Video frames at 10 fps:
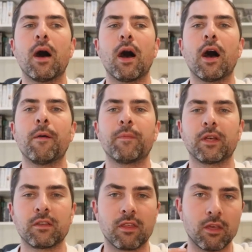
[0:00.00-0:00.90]
um,
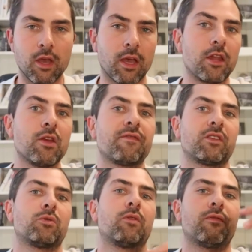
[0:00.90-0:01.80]
because I think, yeah, again, you have
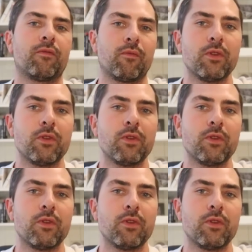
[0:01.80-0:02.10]
to sort of,